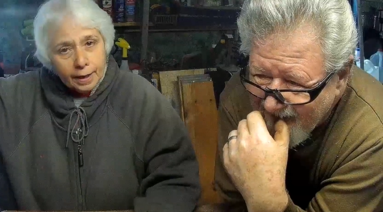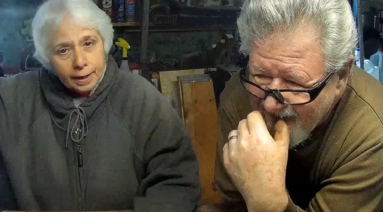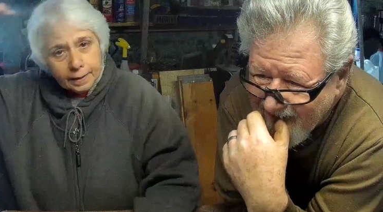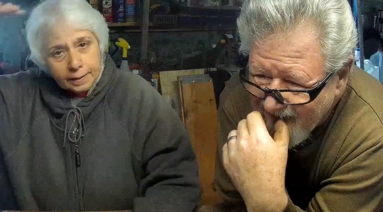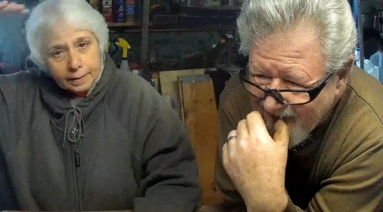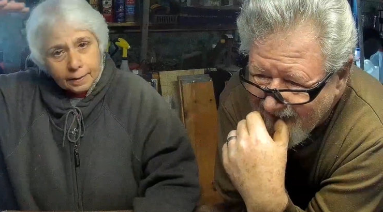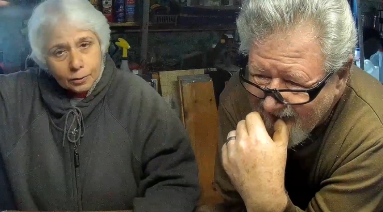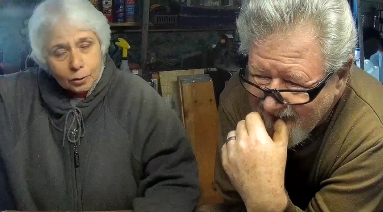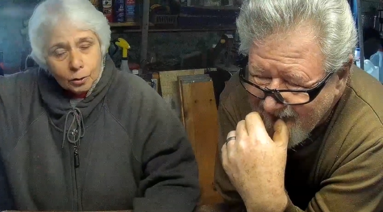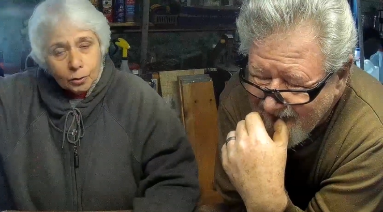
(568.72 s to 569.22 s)
Speaker 1: it,
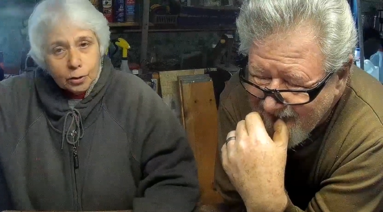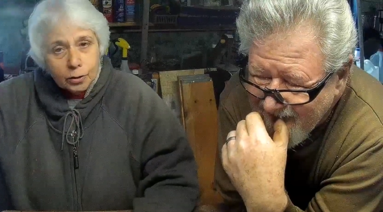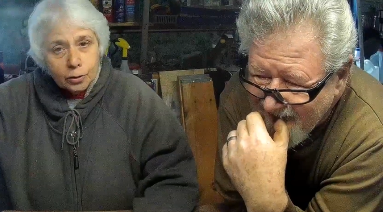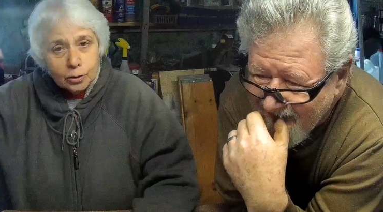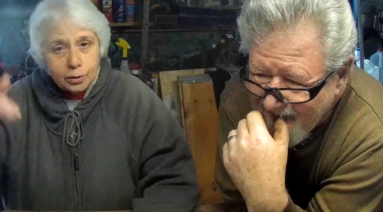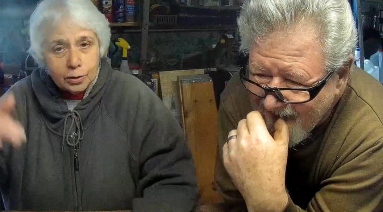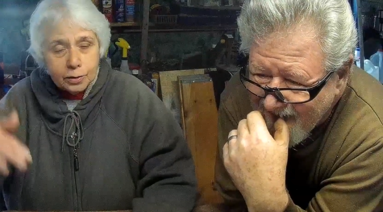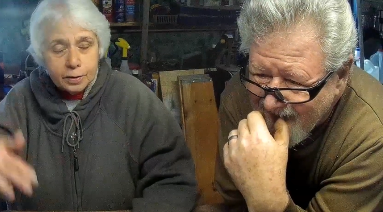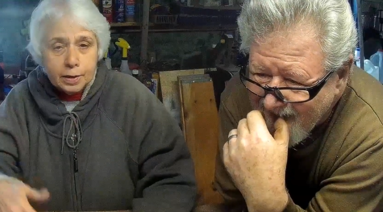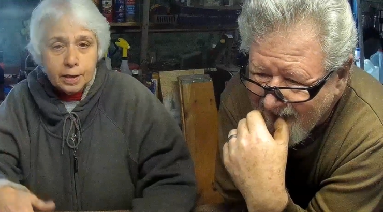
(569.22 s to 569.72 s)
so that you
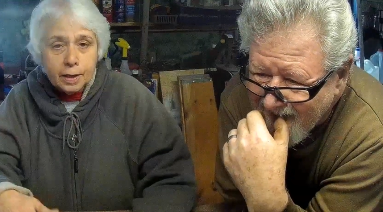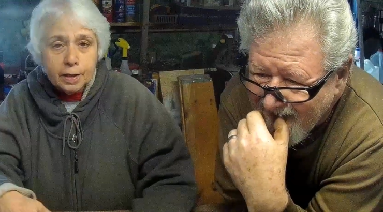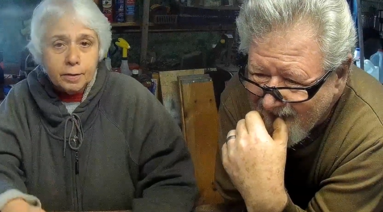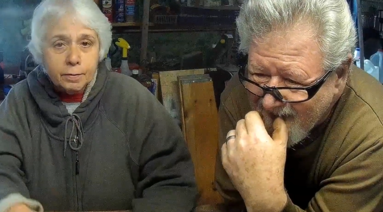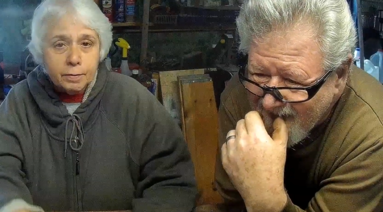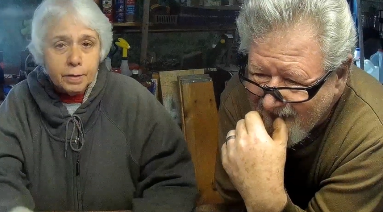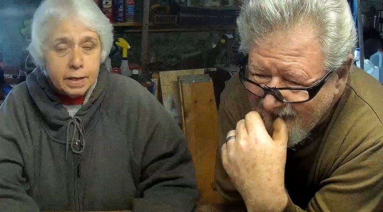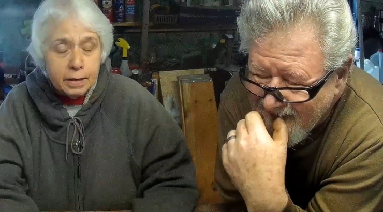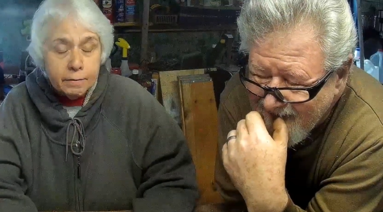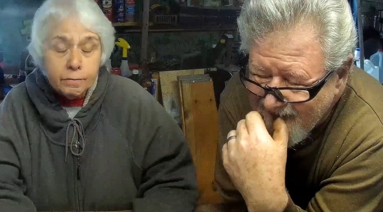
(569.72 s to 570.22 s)
can sit under it
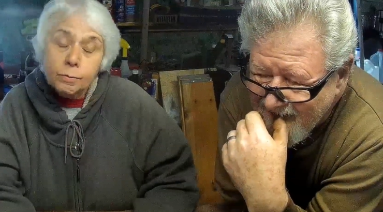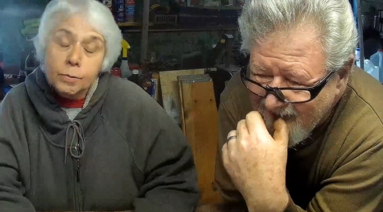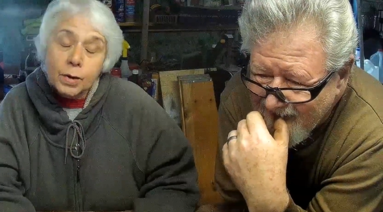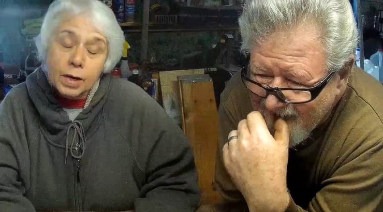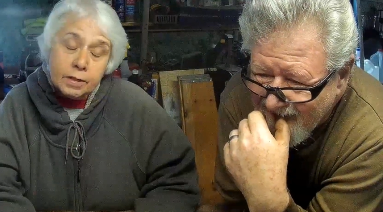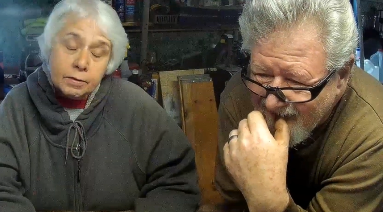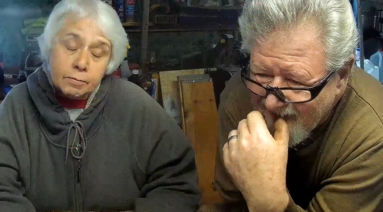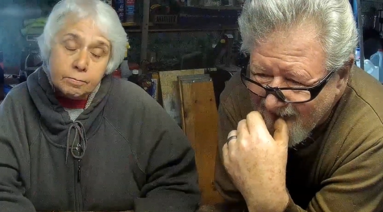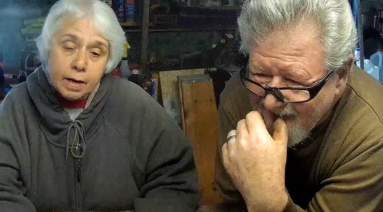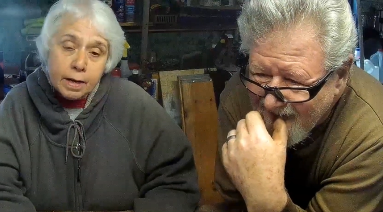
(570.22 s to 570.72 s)
even when
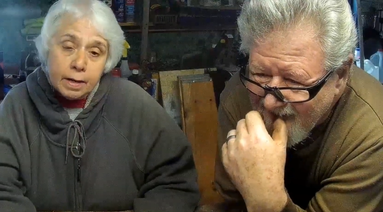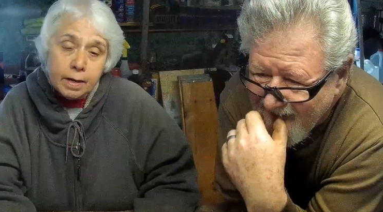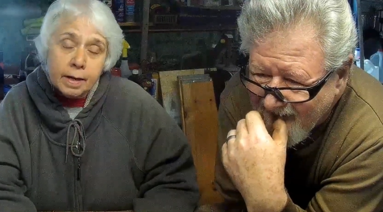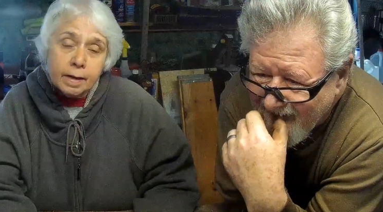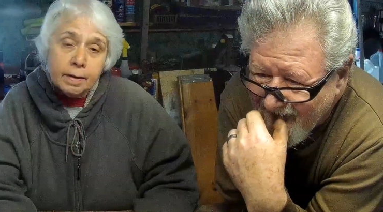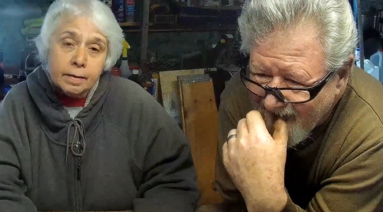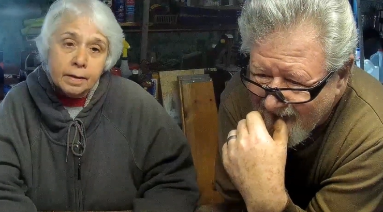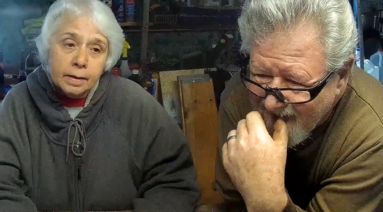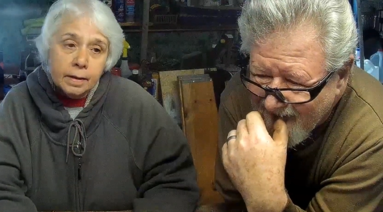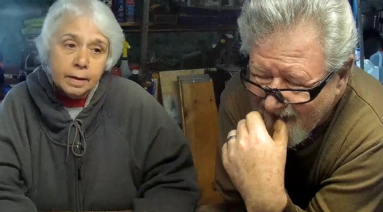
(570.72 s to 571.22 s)
it's raining.
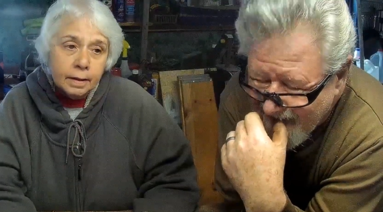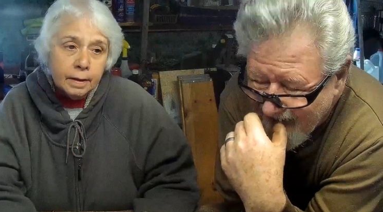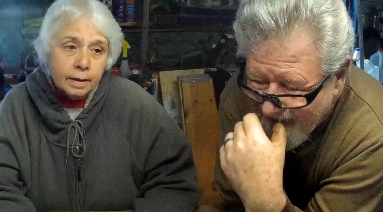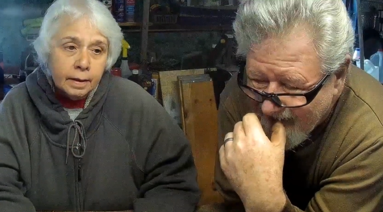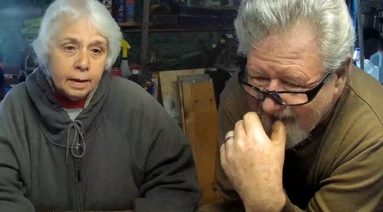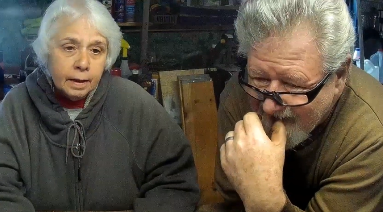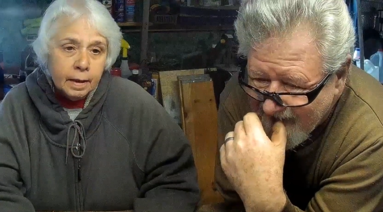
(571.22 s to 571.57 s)
Yeah.